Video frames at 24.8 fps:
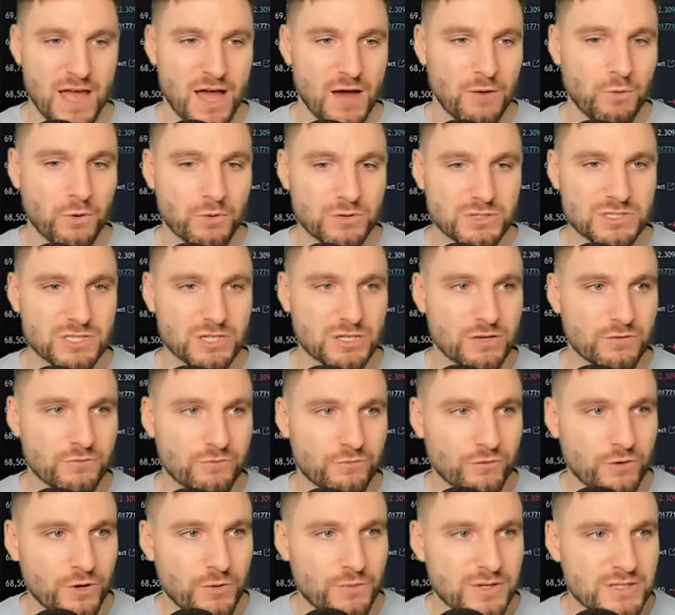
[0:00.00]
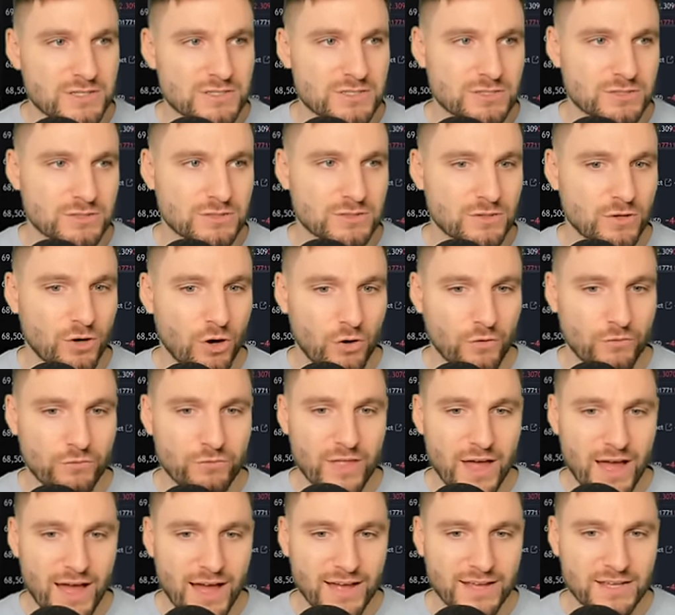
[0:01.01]
What was the confluence of
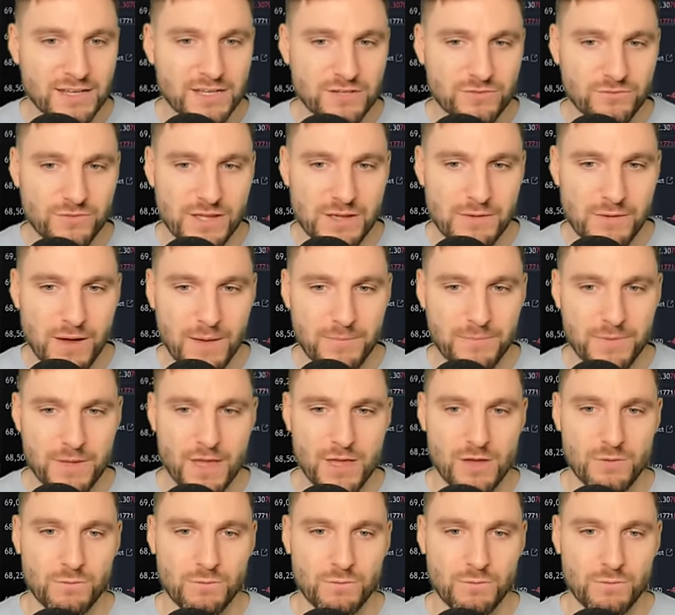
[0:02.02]
that anchored V WAP?